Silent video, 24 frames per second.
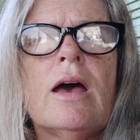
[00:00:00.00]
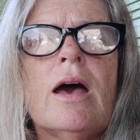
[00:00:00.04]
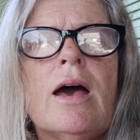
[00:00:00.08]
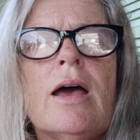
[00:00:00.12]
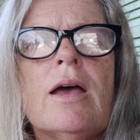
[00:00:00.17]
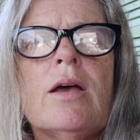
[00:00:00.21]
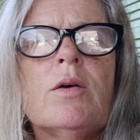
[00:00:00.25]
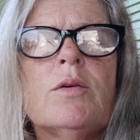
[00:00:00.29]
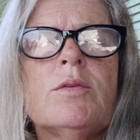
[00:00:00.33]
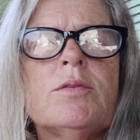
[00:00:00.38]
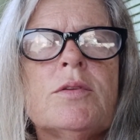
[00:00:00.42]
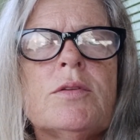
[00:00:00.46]

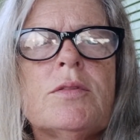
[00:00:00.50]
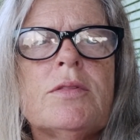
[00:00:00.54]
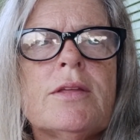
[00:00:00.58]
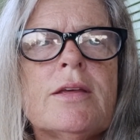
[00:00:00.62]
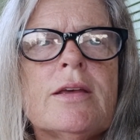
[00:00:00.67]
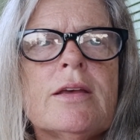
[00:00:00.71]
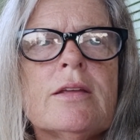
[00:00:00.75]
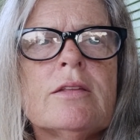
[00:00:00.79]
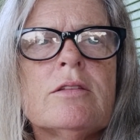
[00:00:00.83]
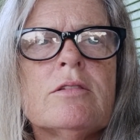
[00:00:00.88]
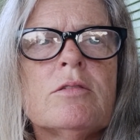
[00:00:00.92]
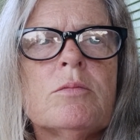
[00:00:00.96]
I also
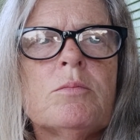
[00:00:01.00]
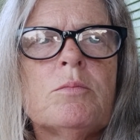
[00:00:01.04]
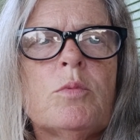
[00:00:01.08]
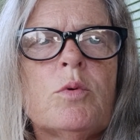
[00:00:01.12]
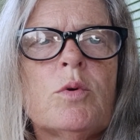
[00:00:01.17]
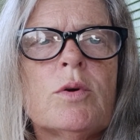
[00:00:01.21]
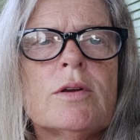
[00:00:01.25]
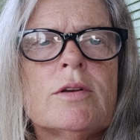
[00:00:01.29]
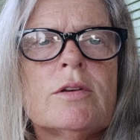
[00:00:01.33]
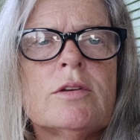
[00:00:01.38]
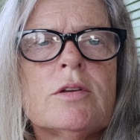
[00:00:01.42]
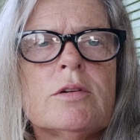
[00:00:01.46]
think it's
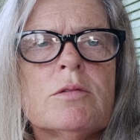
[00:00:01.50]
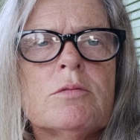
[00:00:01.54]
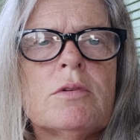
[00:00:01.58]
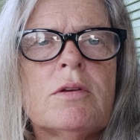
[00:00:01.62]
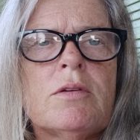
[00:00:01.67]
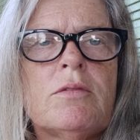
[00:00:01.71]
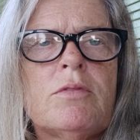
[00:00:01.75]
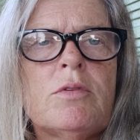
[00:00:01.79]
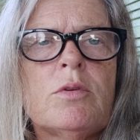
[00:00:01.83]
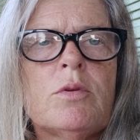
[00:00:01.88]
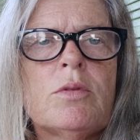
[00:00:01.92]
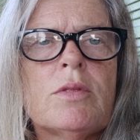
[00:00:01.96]
important to
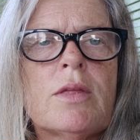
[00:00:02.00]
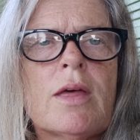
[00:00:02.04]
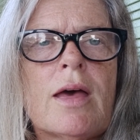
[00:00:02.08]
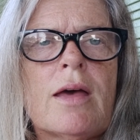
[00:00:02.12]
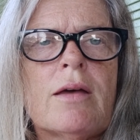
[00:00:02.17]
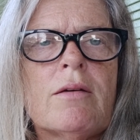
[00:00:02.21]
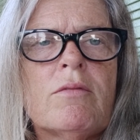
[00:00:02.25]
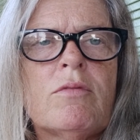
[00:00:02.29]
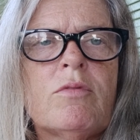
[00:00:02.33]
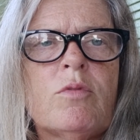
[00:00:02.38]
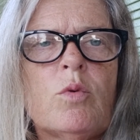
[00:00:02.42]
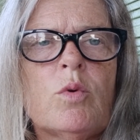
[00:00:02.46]
review
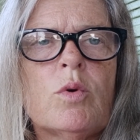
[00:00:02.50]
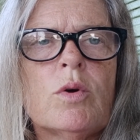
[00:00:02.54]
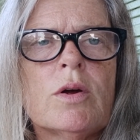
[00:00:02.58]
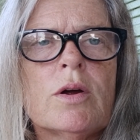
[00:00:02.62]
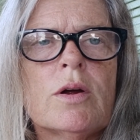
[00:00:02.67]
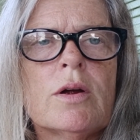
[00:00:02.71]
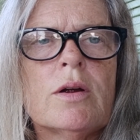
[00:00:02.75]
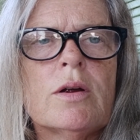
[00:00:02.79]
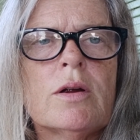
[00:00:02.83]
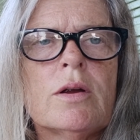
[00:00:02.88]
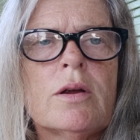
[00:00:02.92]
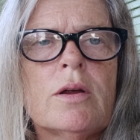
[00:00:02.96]
that
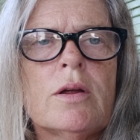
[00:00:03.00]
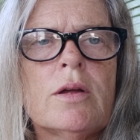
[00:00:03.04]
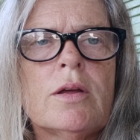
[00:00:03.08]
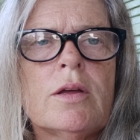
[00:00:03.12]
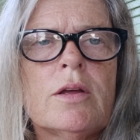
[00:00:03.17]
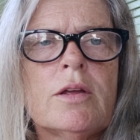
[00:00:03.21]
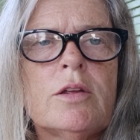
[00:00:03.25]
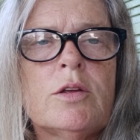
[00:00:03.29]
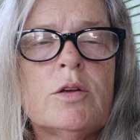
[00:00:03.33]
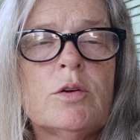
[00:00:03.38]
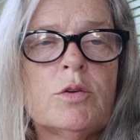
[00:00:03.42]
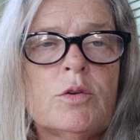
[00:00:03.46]
for
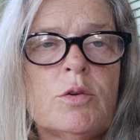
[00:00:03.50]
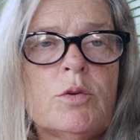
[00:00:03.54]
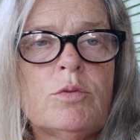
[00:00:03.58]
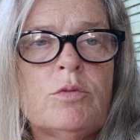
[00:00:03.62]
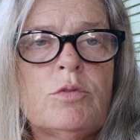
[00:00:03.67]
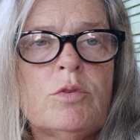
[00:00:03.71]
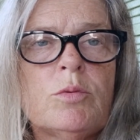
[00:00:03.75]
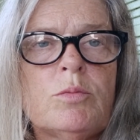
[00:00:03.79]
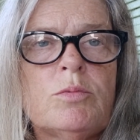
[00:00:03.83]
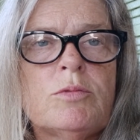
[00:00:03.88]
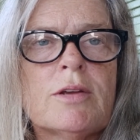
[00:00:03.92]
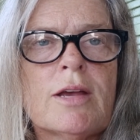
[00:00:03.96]
your
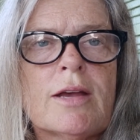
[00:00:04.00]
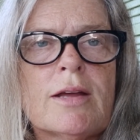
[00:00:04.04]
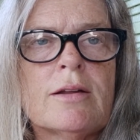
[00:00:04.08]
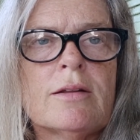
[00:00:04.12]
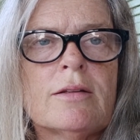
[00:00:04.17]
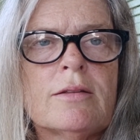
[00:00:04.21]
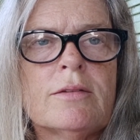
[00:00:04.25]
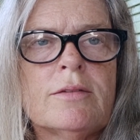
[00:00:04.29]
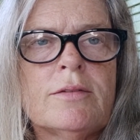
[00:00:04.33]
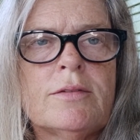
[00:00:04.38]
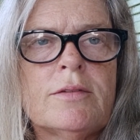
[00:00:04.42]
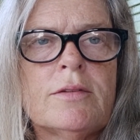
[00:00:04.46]
YouTube
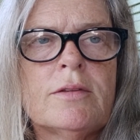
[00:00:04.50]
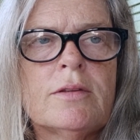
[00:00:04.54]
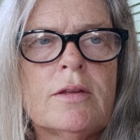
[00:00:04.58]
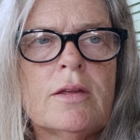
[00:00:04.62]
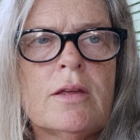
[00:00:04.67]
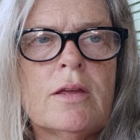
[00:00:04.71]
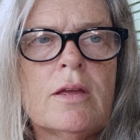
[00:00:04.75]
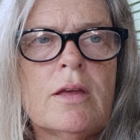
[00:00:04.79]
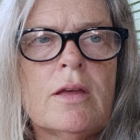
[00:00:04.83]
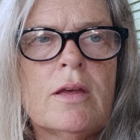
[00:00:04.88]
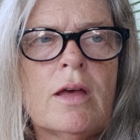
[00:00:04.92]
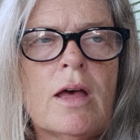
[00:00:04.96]
channels.
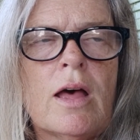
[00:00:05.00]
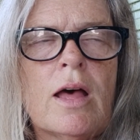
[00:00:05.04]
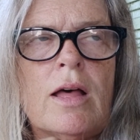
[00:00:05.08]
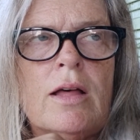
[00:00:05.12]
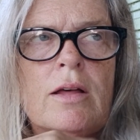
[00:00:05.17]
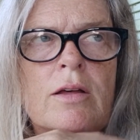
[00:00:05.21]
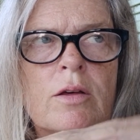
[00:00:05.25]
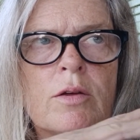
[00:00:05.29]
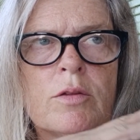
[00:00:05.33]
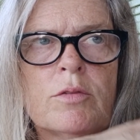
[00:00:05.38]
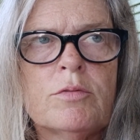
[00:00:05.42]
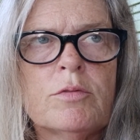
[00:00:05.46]
I'll
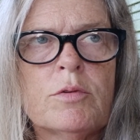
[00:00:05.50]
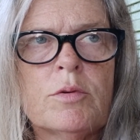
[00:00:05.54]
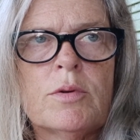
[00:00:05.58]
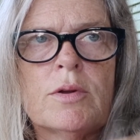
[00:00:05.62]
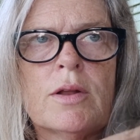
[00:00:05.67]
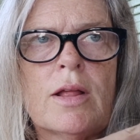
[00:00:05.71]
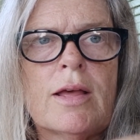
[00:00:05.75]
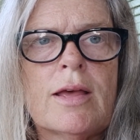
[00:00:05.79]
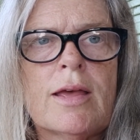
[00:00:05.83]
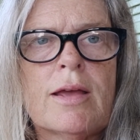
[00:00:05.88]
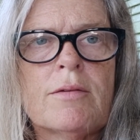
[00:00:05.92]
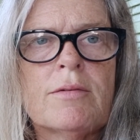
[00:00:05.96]
go through
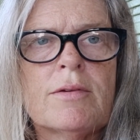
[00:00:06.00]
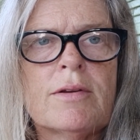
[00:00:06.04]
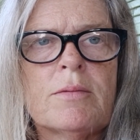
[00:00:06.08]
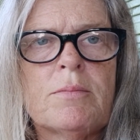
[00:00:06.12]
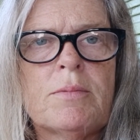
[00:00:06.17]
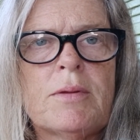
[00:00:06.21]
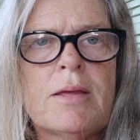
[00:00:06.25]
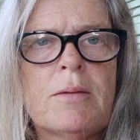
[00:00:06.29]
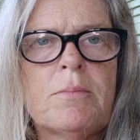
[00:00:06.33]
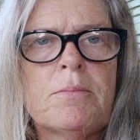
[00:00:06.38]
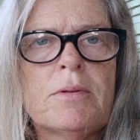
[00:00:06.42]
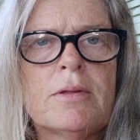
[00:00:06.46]
and I'll get rid of
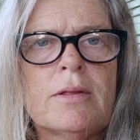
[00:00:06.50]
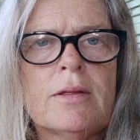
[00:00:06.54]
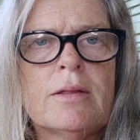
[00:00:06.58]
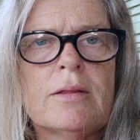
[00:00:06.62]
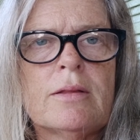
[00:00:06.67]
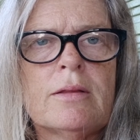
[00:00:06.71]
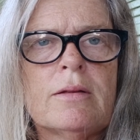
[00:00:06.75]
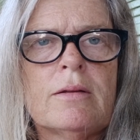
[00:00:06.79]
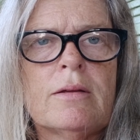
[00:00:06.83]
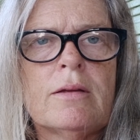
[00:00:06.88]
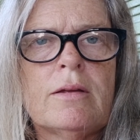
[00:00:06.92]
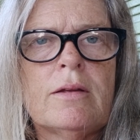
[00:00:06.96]
people,
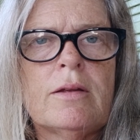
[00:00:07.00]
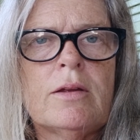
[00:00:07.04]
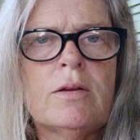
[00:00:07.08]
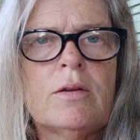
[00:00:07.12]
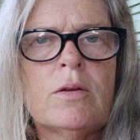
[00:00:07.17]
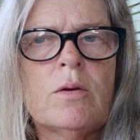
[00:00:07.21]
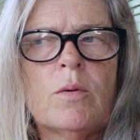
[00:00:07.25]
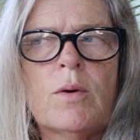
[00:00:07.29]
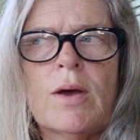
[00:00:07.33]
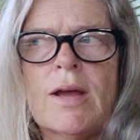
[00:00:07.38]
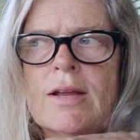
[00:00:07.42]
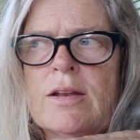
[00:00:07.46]
and
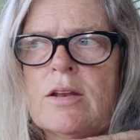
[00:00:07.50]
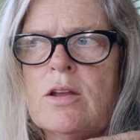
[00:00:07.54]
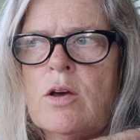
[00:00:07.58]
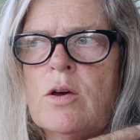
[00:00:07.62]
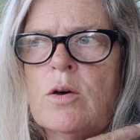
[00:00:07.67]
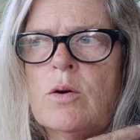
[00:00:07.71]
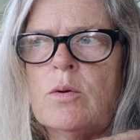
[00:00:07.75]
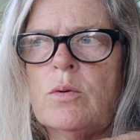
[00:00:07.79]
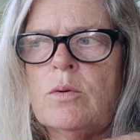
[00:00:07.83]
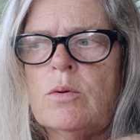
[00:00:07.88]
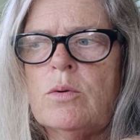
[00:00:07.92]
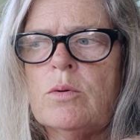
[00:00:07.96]
I
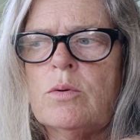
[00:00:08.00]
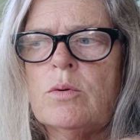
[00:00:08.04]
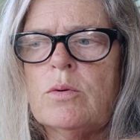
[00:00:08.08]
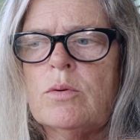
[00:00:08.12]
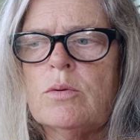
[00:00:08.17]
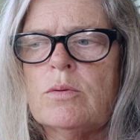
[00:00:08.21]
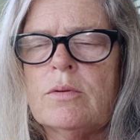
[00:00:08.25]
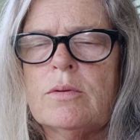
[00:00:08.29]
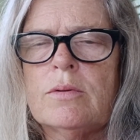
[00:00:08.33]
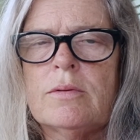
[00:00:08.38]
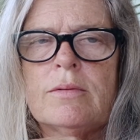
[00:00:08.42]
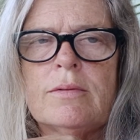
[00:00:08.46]
know,
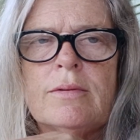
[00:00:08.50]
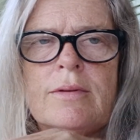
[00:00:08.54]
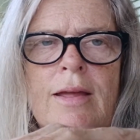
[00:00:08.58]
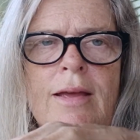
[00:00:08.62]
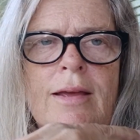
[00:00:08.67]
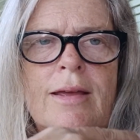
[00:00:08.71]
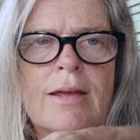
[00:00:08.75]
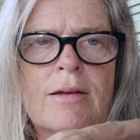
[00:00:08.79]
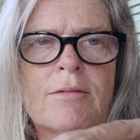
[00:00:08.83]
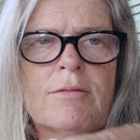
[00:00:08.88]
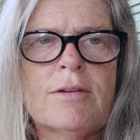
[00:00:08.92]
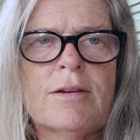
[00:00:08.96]

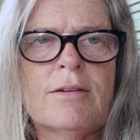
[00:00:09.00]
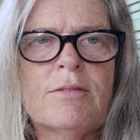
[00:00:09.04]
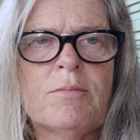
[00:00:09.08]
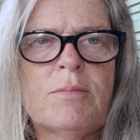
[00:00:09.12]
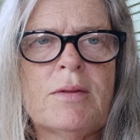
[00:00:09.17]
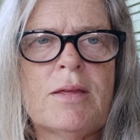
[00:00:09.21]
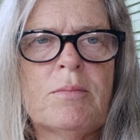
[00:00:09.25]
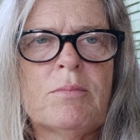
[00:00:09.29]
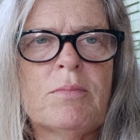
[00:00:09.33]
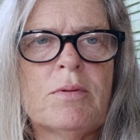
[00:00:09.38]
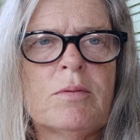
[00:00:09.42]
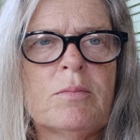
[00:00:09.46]
not get rid of
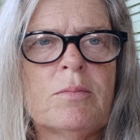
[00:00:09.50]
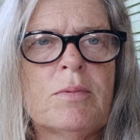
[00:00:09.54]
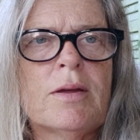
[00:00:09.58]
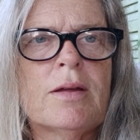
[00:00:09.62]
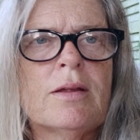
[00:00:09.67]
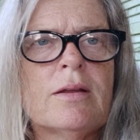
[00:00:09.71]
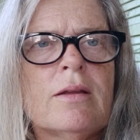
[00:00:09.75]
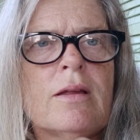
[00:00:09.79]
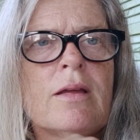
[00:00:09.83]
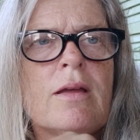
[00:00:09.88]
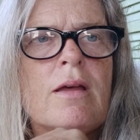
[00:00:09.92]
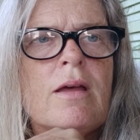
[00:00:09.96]
people,
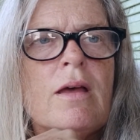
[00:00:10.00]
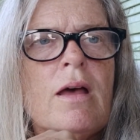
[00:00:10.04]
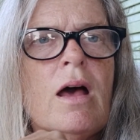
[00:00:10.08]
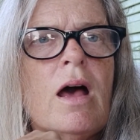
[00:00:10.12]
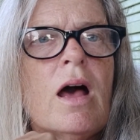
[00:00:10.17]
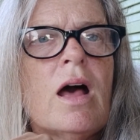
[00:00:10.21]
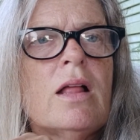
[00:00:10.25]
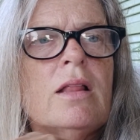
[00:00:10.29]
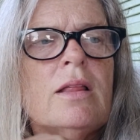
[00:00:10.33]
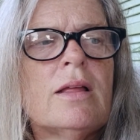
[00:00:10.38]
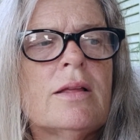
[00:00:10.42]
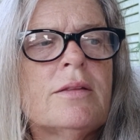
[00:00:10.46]
but
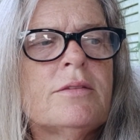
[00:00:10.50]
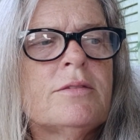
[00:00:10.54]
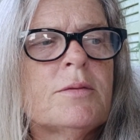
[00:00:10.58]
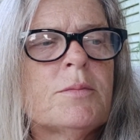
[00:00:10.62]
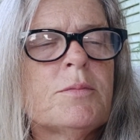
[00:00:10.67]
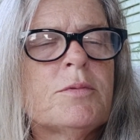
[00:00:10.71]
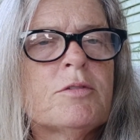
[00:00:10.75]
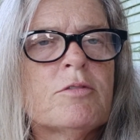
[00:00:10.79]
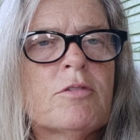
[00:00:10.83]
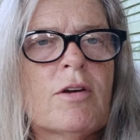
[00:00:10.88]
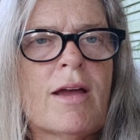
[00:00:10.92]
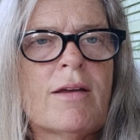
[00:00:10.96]
I'll
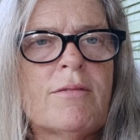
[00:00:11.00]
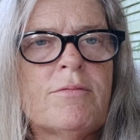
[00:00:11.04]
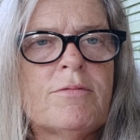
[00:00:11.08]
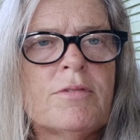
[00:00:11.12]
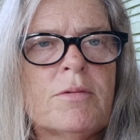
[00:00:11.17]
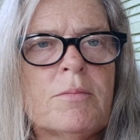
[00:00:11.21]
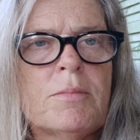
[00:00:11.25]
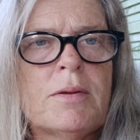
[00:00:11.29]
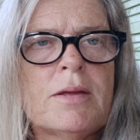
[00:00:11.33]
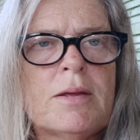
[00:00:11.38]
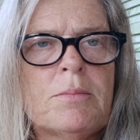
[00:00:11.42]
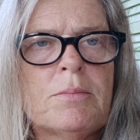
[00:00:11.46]
unsubscribe
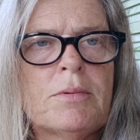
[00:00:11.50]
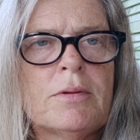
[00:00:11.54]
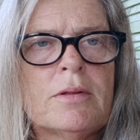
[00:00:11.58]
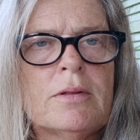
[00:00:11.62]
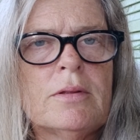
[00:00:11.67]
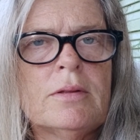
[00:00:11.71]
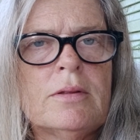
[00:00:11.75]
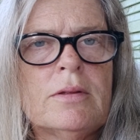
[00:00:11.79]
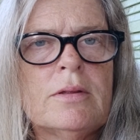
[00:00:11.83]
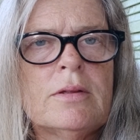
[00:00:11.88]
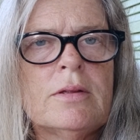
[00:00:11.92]
from people.